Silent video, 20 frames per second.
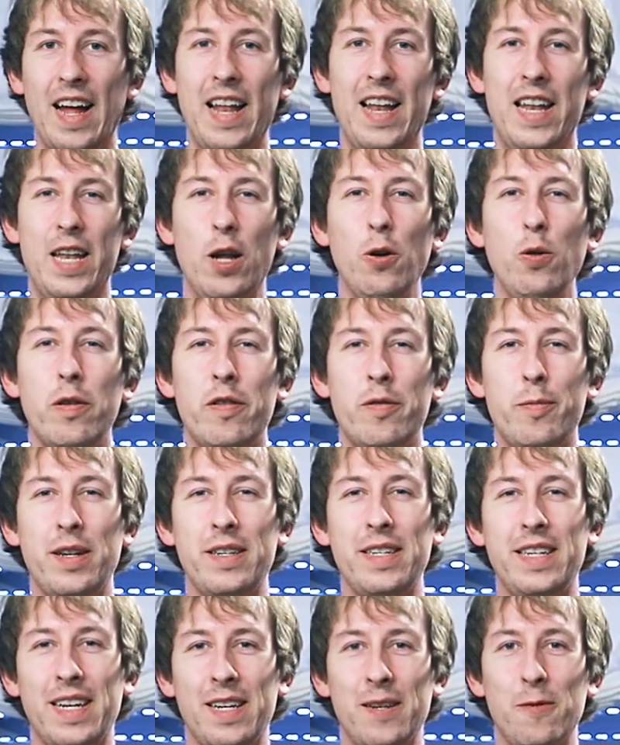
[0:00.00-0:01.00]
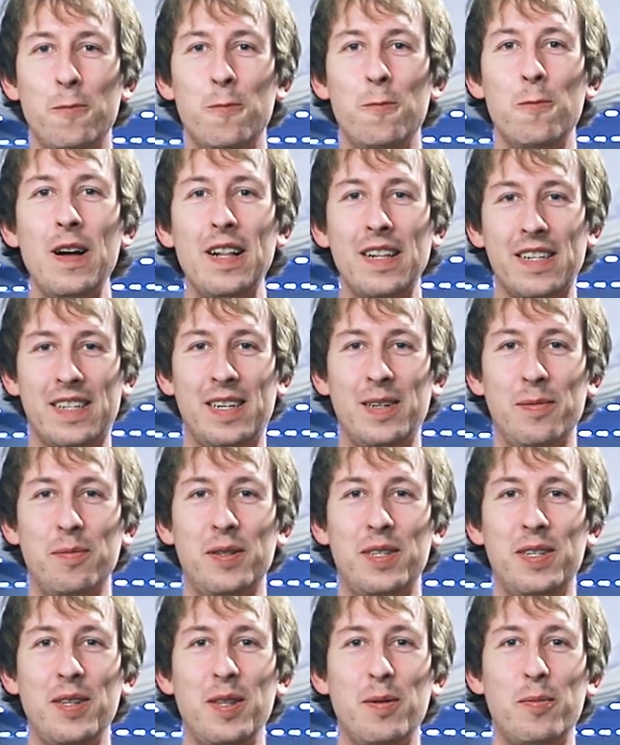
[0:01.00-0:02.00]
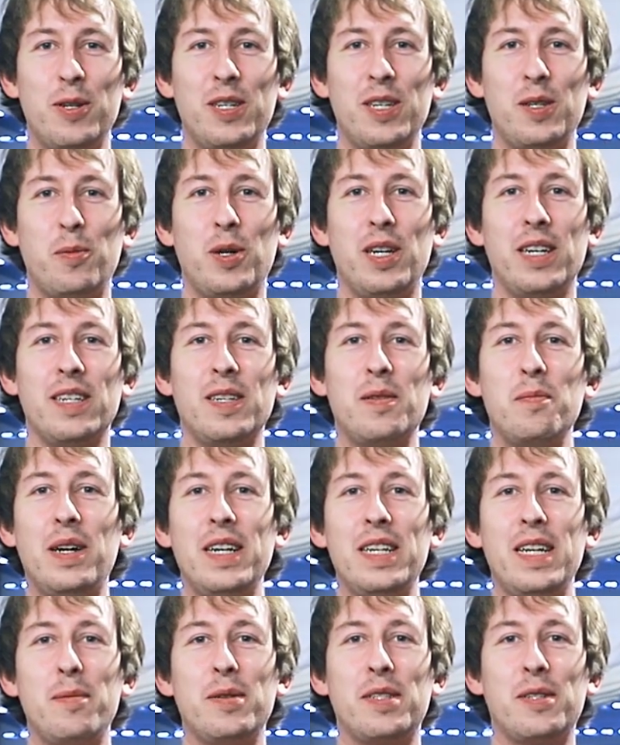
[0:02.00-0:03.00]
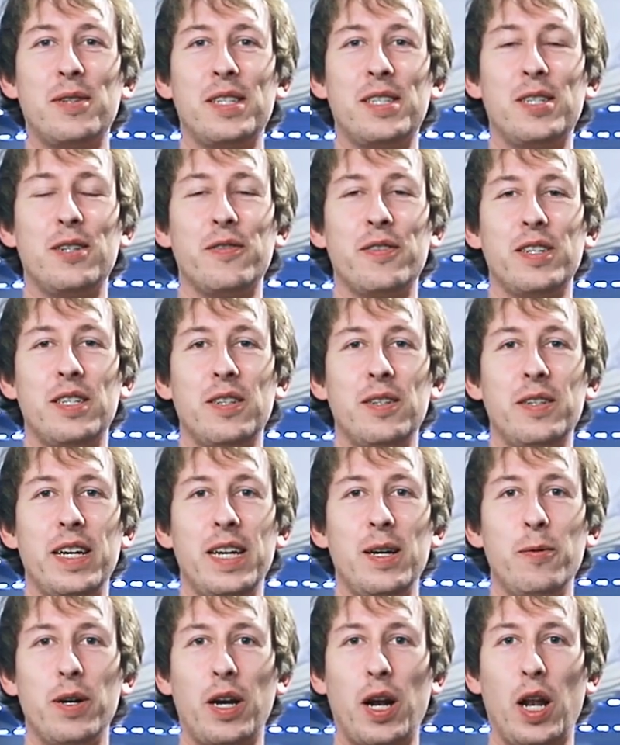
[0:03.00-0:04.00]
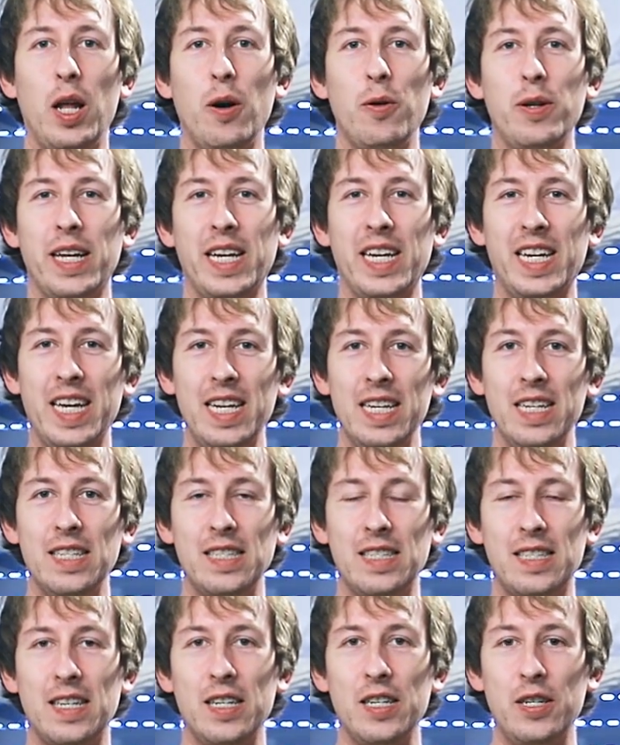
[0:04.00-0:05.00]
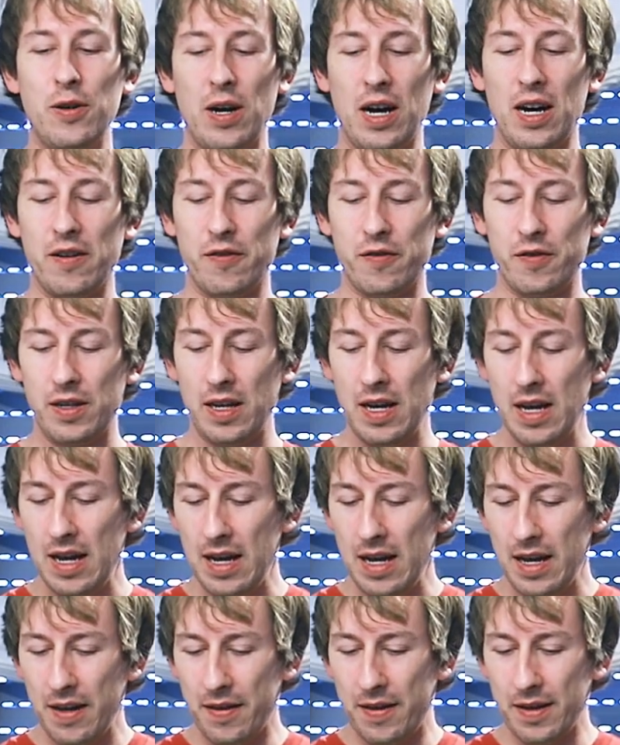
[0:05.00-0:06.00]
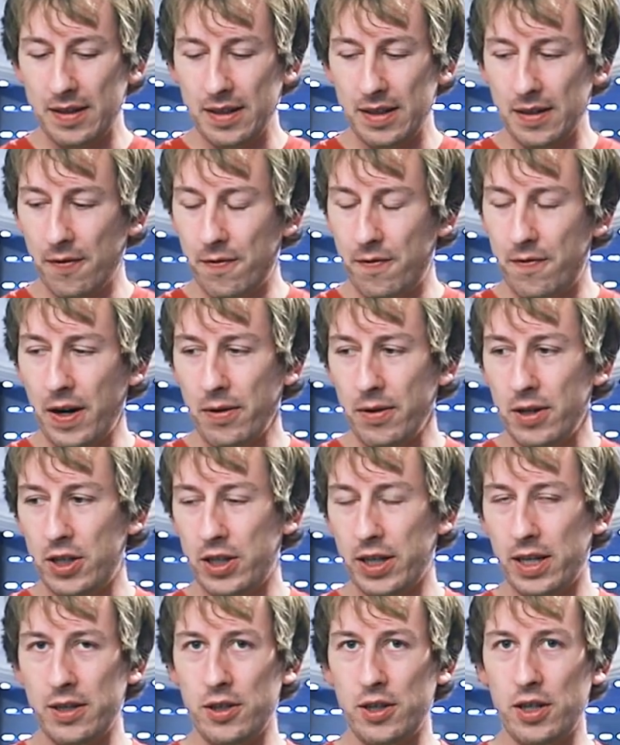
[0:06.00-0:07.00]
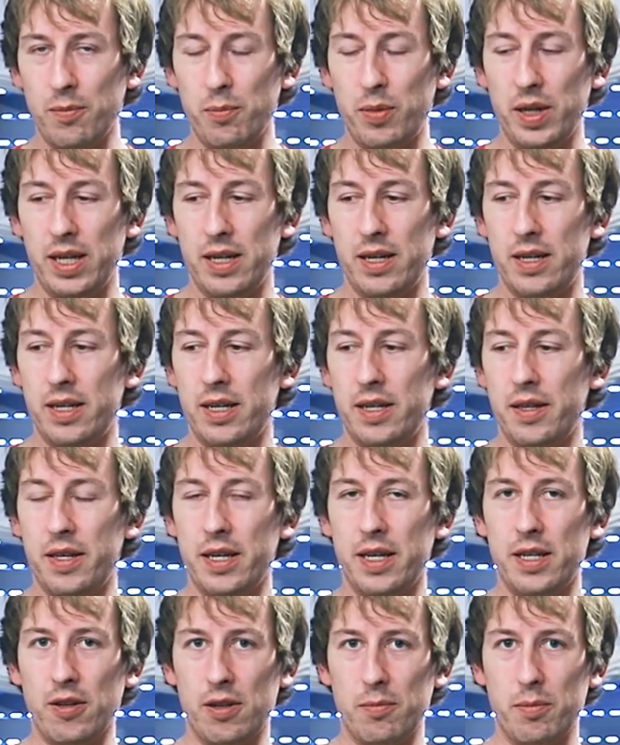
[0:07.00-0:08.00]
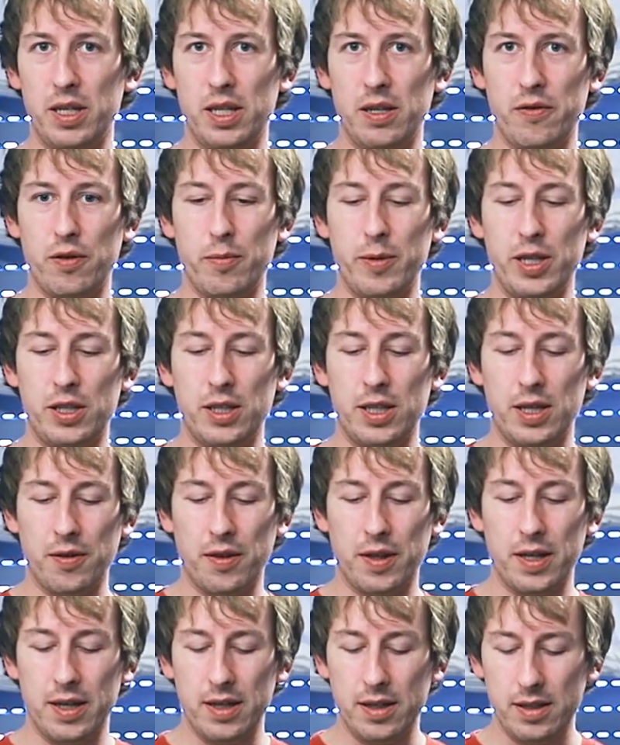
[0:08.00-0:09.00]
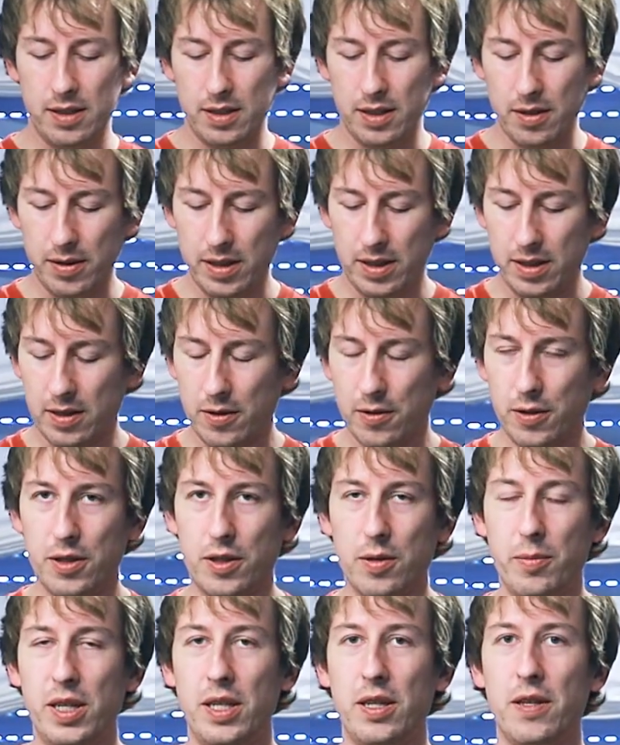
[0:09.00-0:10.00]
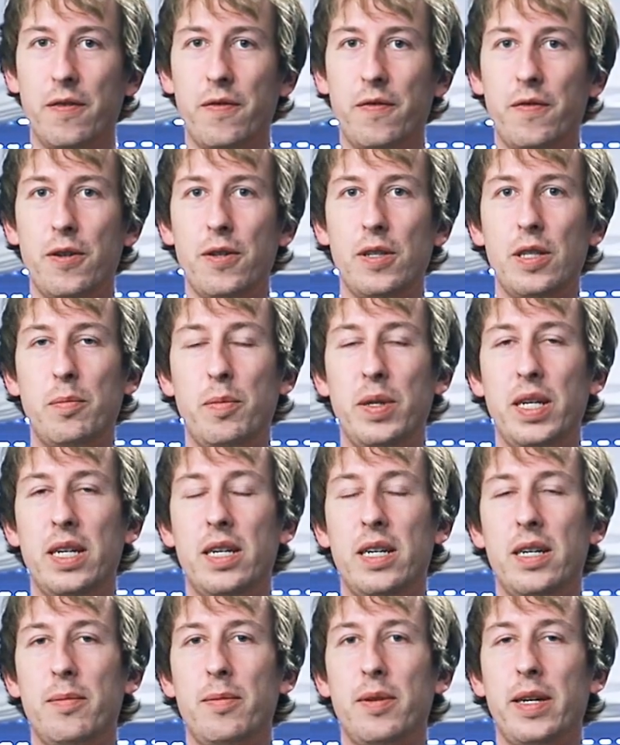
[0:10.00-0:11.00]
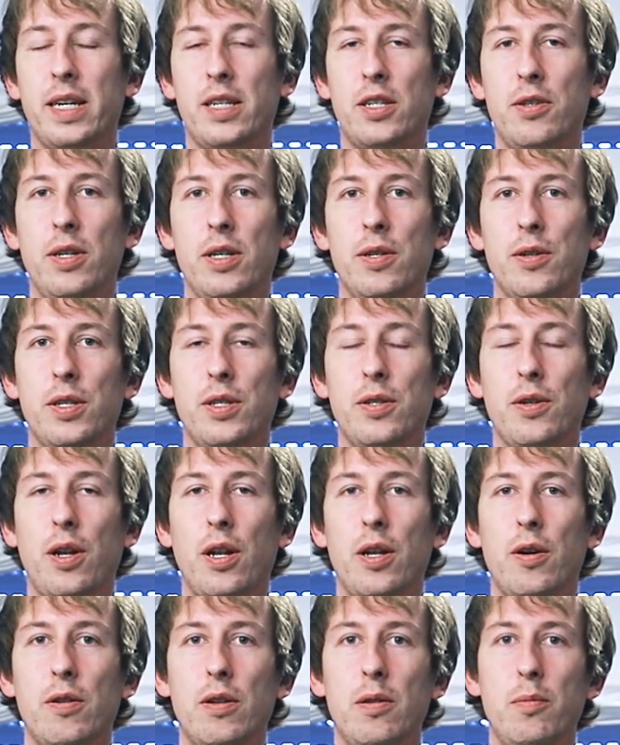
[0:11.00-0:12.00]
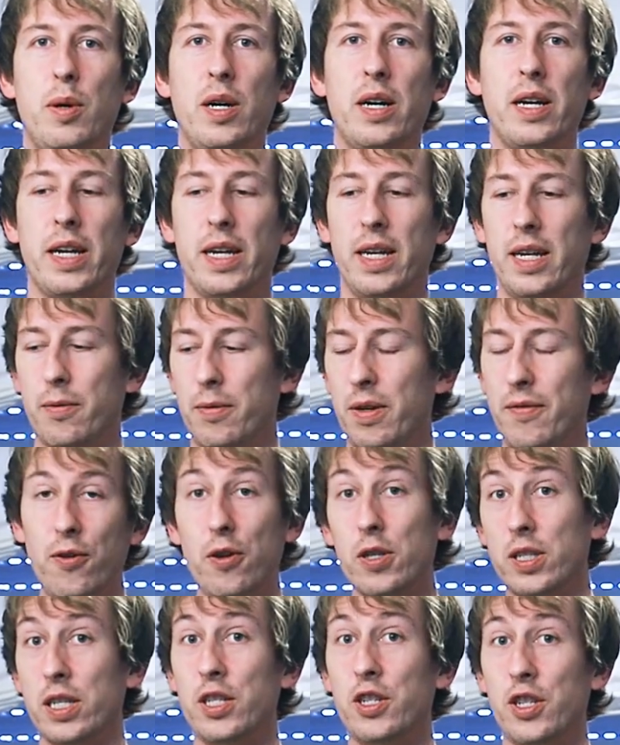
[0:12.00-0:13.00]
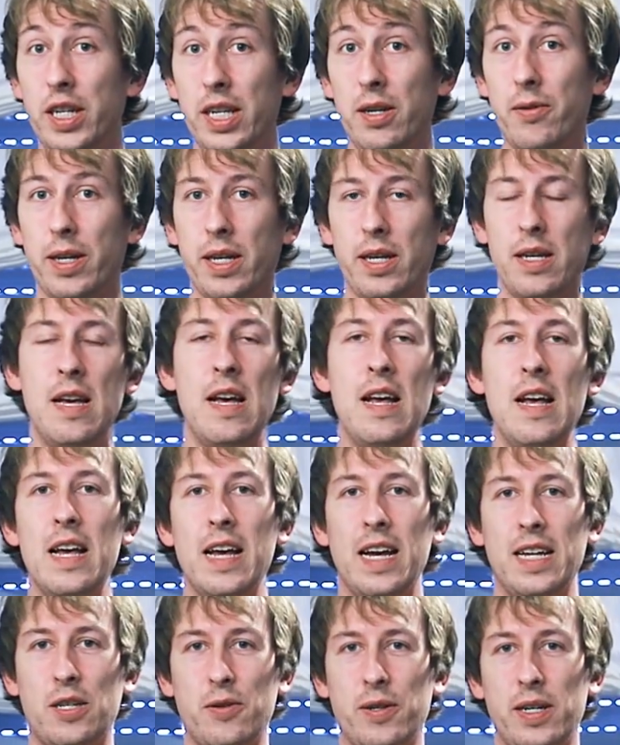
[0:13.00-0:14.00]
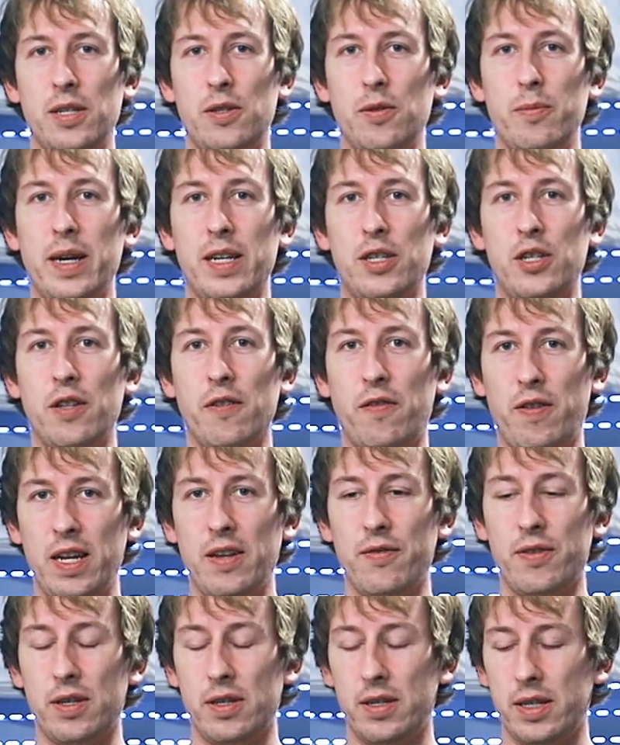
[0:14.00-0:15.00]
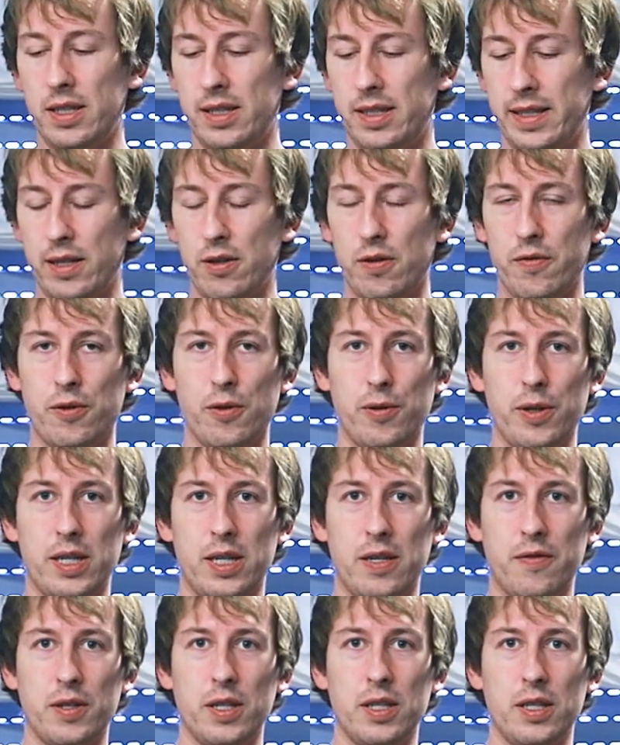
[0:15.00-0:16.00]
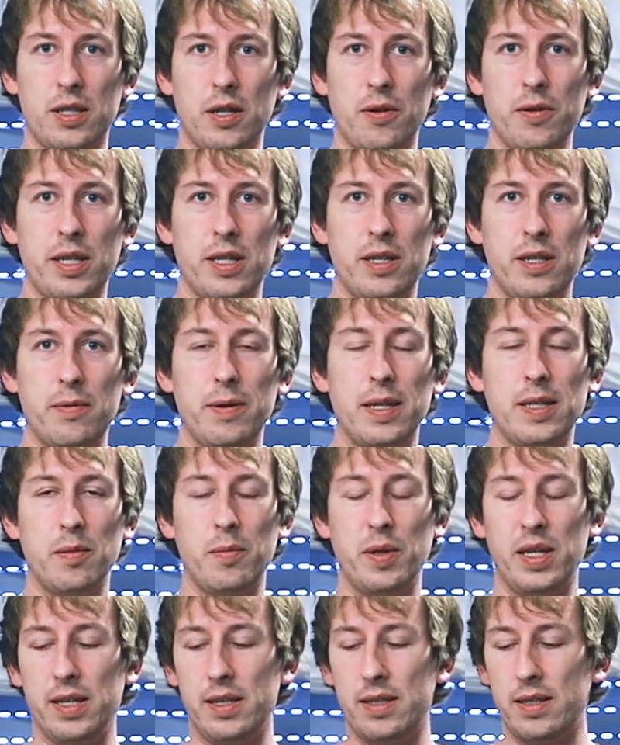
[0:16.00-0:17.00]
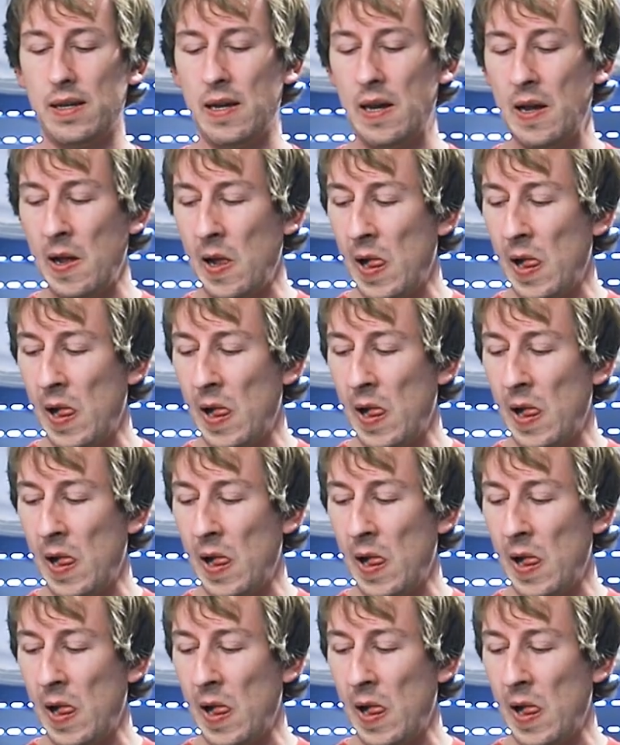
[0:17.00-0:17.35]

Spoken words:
Hello everybody and welcome to the British Pint. My name is Christoph and today we're cloning Guinness Draught. This is a very challenging beer and there are not many information out there, so it's going to be the first beer I'm actually going to clone by reverse engineering and trying to match the flavor instead of going after historical recipes.